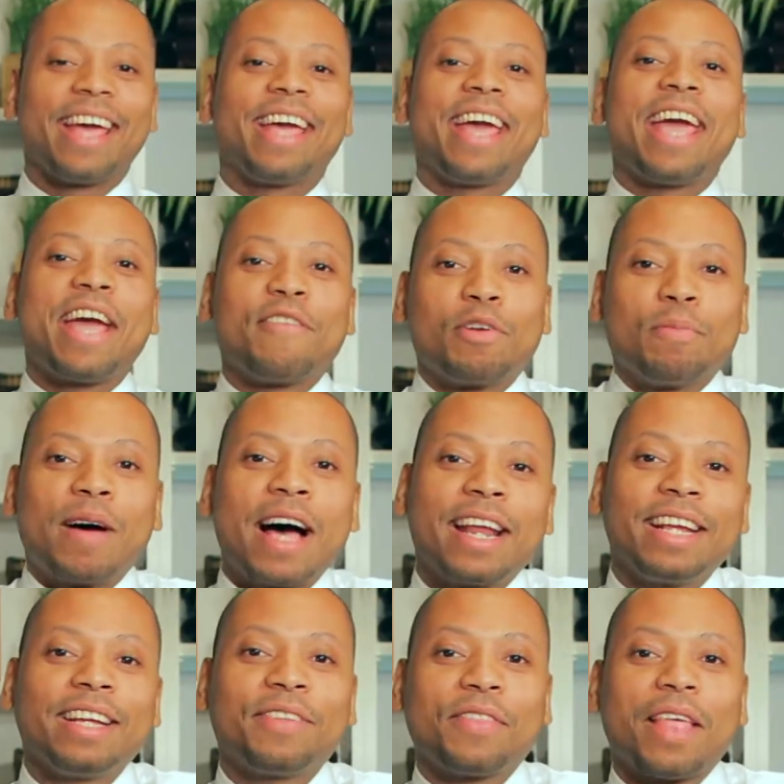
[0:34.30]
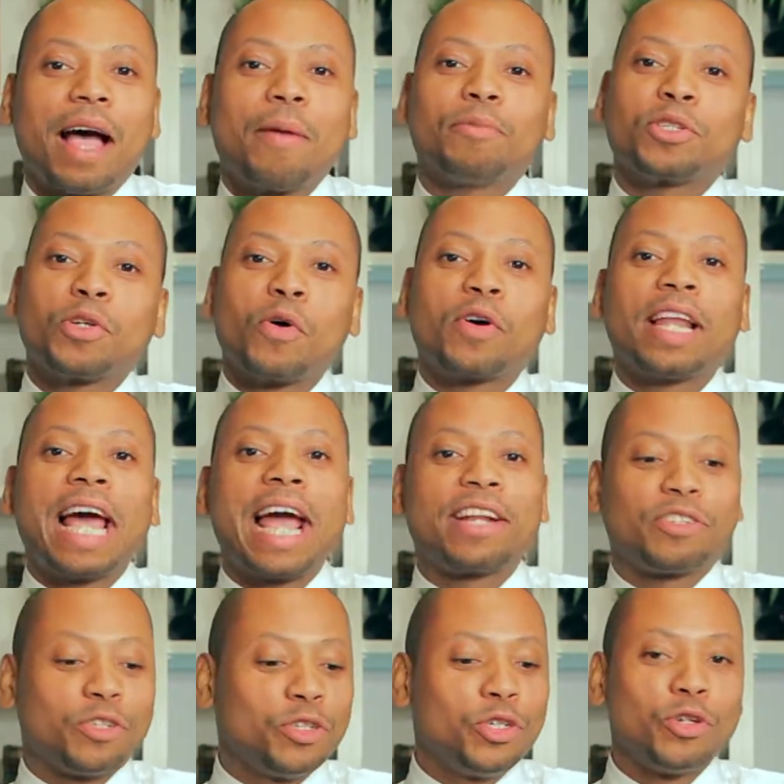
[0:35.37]
Hey everybody, I'm so glad
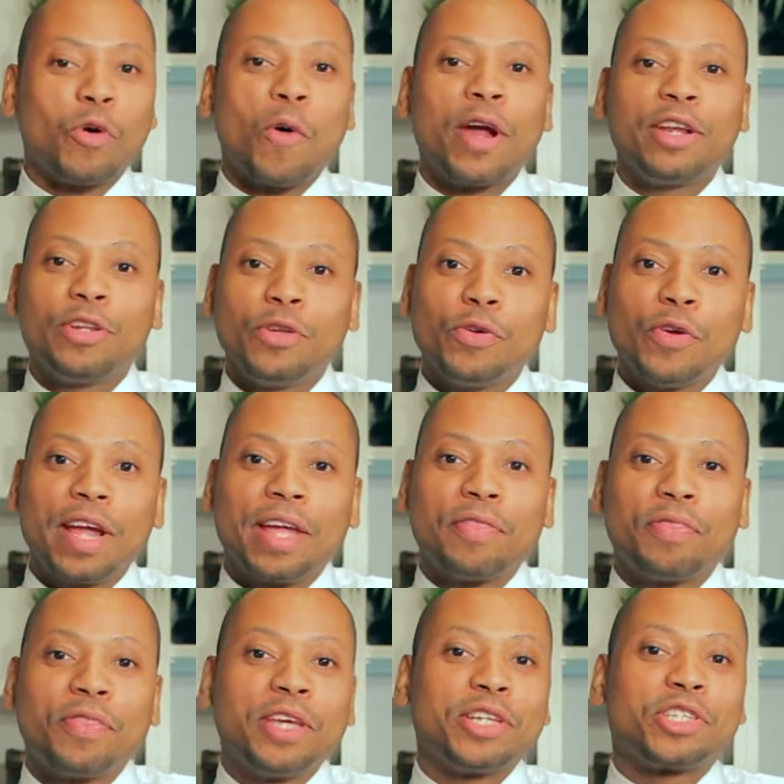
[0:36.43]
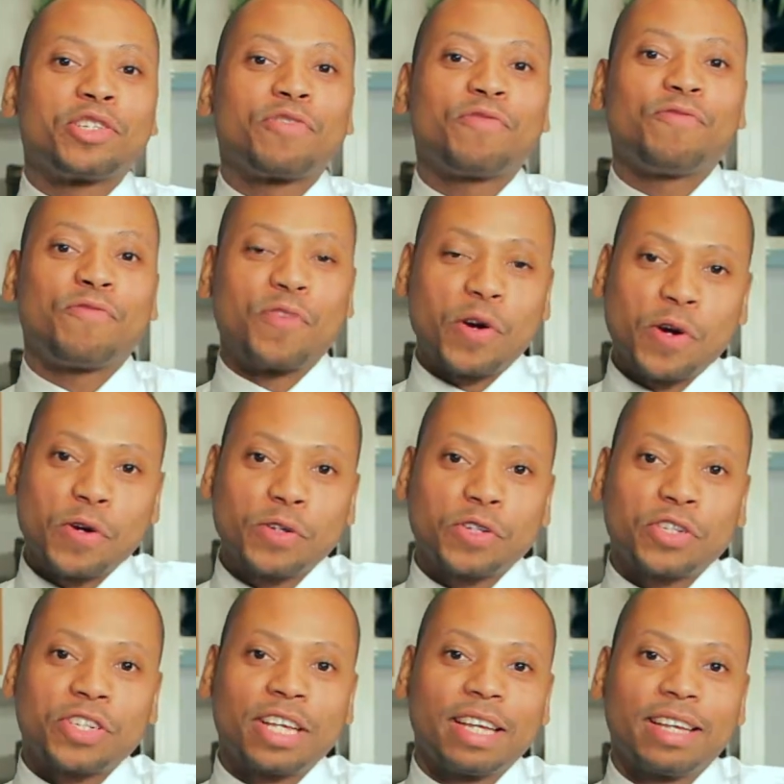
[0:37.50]
to join you in this
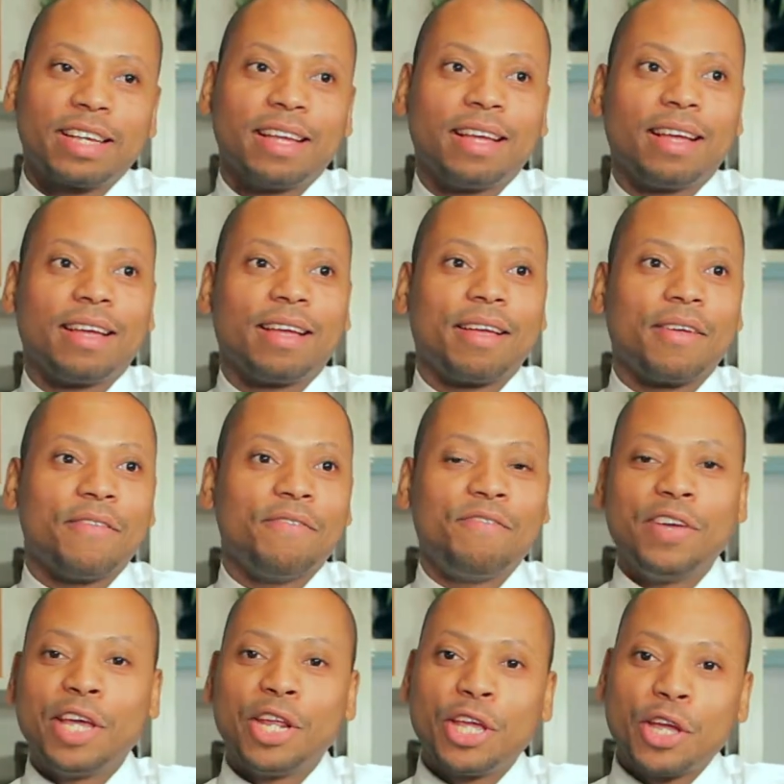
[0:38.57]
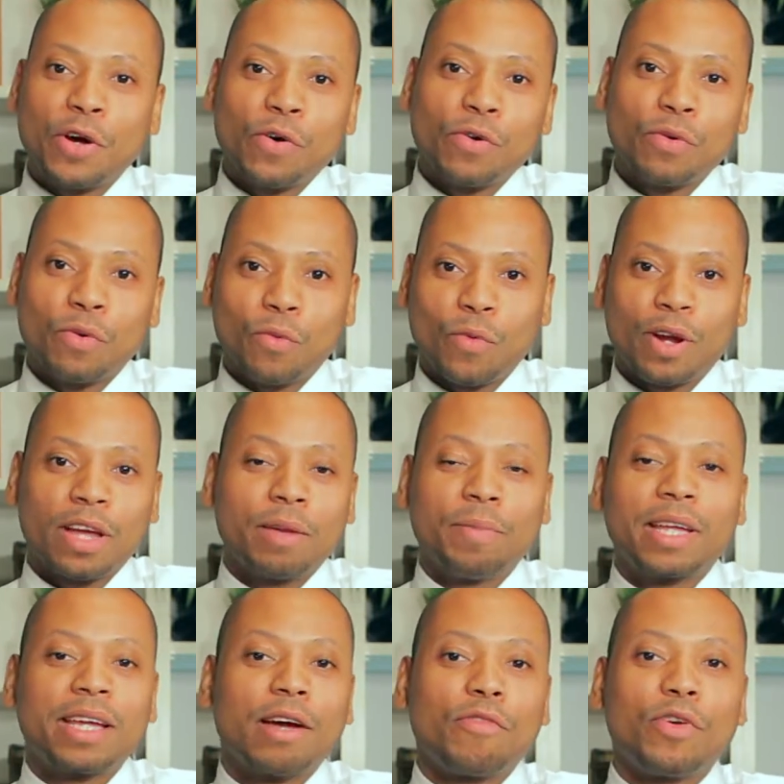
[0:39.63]
first video. We're going to be
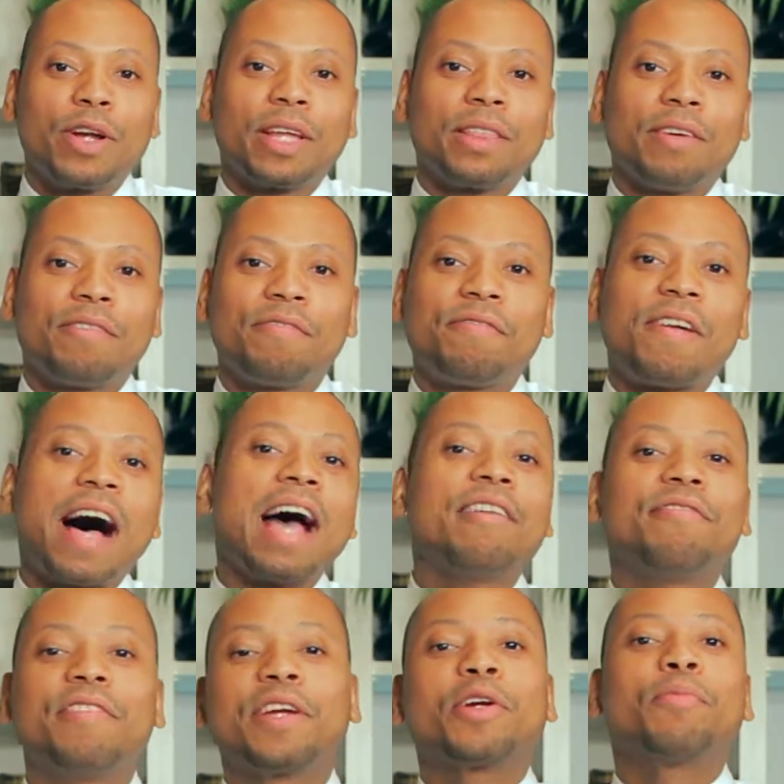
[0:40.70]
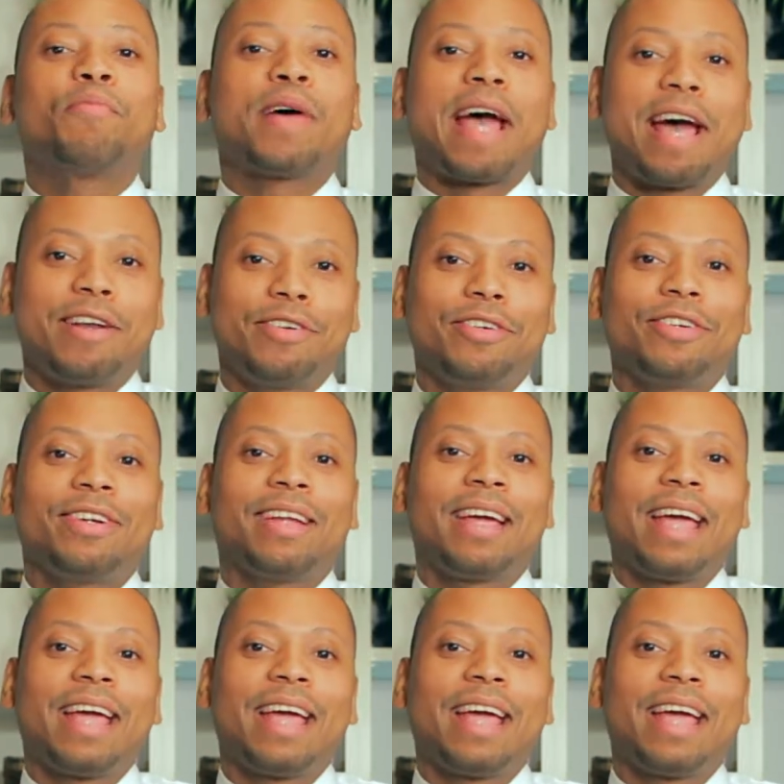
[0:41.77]
covering the five-finger pattern.